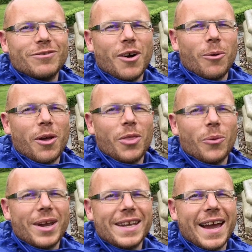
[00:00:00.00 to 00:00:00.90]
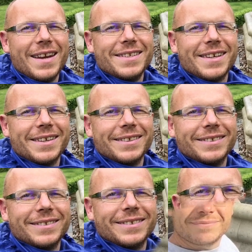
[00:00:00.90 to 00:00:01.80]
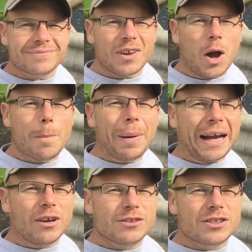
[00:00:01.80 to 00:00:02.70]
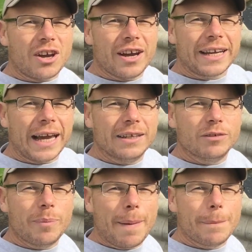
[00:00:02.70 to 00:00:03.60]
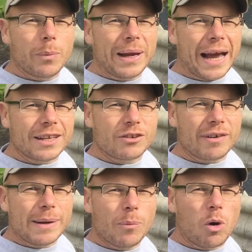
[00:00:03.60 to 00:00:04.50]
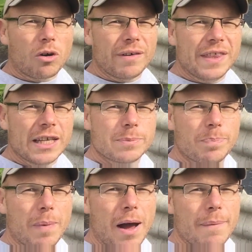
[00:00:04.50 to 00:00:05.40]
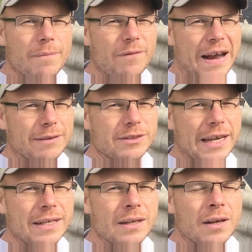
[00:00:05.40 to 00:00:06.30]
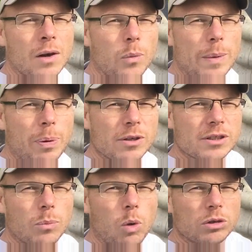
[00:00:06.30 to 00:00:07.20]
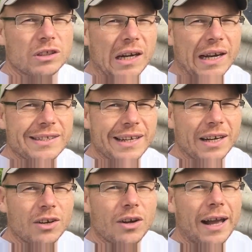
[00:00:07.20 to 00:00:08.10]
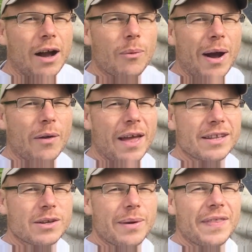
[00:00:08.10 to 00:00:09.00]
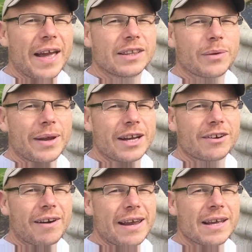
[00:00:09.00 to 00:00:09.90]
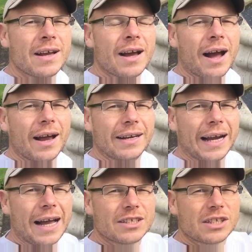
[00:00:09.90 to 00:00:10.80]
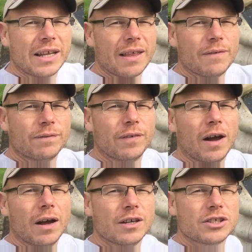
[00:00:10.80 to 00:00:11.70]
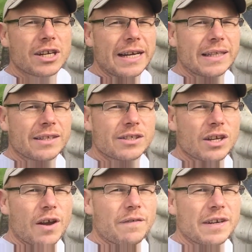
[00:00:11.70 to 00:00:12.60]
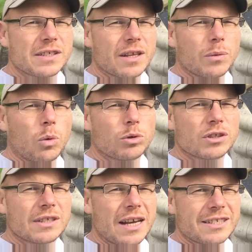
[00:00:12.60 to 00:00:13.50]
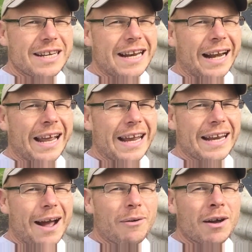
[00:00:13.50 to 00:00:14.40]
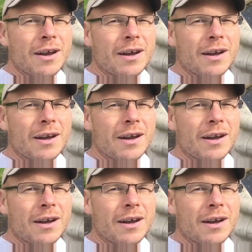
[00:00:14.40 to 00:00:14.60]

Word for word: Roll on the weekend. I'm back on site again. Remember we had green water in this um, fountain we put some water lilies in and look how well they're doing. They're doing great. And actually they've uh, shaded the surface so the water's actually clear now.